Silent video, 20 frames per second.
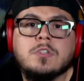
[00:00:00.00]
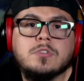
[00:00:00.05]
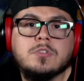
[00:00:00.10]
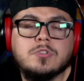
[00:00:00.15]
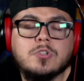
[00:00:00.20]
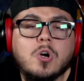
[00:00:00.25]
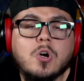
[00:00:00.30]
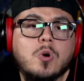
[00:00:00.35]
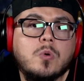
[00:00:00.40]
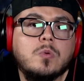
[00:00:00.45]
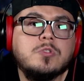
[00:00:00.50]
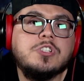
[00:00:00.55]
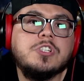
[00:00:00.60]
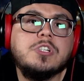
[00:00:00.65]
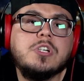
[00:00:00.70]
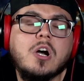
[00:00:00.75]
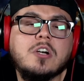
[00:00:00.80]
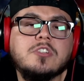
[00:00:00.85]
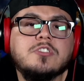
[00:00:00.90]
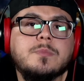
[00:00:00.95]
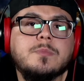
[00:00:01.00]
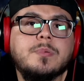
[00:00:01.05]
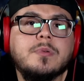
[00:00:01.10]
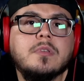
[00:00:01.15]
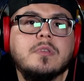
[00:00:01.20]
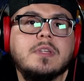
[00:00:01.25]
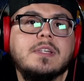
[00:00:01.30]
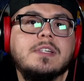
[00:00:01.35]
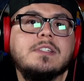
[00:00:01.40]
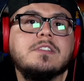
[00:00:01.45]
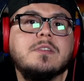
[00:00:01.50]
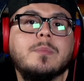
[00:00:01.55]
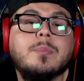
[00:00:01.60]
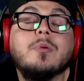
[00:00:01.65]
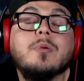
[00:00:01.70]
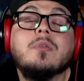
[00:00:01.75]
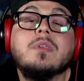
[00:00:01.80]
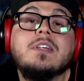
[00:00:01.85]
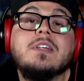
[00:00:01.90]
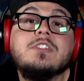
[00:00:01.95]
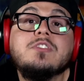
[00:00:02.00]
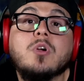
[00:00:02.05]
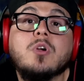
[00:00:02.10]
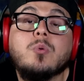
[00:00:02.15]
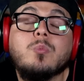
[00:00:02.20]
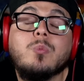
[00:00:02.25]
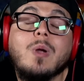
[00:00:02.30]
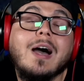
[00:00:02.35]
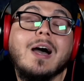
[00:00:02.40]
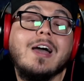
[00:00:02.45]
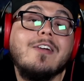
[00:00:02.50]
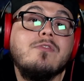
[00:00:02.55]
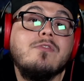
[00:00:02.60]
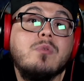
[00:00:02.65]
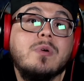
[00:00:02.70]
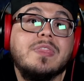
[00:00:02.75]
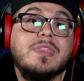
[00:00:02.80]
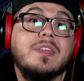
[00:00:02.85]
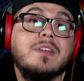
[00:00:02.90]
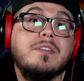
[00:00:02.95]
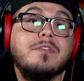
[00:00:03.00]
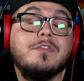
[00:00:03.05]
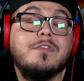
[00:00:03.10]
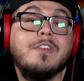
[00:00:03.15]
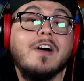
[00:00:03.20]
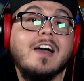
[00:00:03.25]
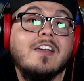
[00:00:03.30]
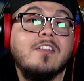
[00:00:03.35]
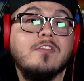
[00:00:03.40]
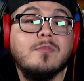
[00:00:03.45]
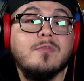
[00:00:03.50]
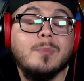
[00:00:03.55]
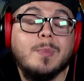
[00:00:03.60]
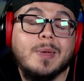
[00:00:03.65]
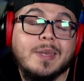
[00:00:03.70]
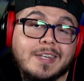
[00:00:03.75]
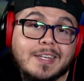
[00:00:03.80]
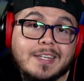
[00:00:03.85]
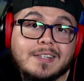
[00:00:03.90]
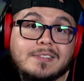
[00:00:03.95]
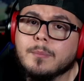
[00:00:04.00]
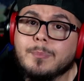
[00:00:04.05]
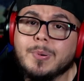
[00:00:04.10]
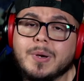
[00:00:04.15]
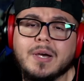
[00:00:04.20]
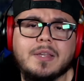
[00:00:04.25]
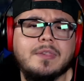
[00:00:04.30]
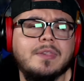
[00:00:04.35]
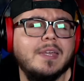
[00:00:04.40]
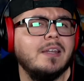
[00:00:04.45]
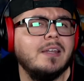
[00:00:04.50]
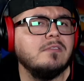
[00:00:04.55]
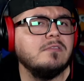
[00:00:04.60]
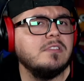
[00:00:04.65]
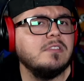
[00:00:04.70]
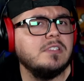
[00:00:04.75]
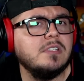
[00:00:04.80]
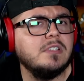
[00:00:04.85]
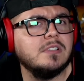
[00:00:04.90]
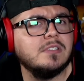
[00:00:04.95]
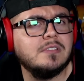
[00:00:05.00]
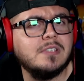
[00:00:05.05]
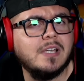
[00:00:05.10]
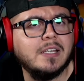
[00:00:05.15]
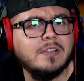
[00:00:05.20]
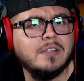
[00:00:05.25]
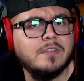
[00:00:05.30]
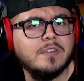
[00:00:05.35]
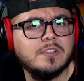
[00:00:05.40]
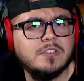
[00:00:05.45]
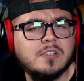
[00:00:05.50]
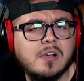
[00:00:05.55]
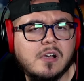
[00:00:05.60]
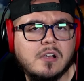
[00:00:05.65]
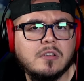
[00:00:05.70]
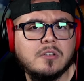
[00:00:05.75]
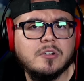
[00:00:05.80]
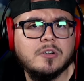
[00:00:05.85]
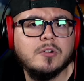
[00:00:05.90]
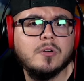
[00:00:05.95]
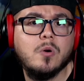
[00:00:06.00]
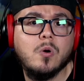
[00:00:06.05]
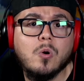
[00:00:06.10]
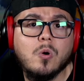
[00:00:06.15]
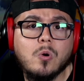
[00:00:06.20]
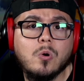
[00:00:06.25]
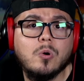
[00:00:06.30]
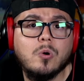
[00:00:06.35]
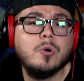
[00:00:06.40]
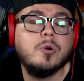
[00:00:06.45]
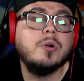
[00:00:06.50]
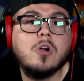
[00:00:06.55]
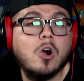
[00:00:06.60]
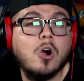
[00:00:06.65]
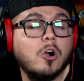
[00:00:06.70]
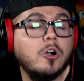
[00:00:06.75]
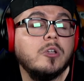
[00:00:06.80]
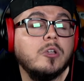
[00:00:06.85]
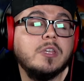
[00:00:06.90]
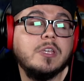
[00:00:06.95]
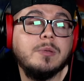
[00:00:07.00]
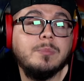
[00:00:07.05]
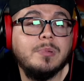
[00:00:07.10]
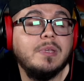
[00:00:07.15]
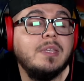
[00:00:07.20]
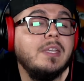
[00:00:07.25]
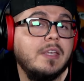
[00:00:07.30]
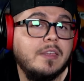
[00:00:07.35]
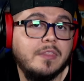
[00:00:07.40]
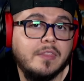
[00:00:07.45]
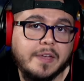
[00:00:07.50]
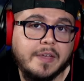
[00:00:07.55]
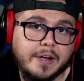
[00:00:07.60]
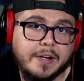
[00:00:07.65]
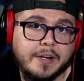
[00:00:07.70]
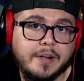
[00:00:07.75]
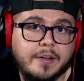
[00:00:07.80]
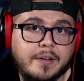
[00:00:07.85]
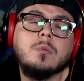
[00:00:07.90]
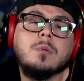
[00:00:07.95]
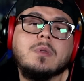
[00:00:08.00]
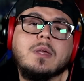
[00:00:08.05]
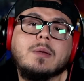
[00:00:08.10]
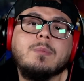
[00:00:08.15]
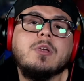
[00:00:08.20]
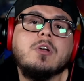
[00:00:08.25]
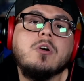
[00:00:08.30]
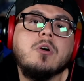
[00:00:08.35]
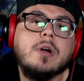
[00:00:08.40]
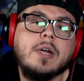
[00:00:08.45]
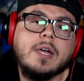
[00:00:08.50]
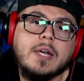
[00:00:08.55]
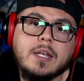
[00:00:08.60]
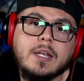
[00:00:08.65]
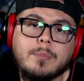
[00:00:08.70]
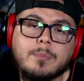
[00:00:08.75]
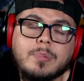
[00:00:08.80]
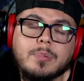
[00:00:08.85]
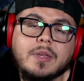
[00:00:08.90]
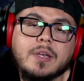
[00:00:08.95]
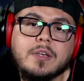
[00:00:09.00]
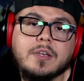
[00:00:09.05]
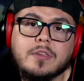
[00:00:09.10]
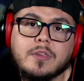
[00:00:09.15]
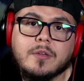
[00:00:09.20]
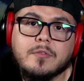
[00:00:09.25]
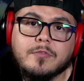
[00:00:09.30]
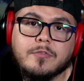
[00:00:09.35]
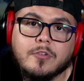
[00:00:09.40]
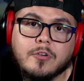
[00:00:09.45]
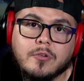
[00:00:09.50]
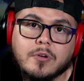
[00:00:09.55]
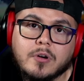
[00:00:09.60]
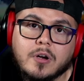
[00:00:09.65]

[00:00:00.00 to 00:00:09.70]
So she calls the police. The police arrive within 5 minutes, but they don't see a sign of a toddler or Carlee being there. Let me go ahead and play the phone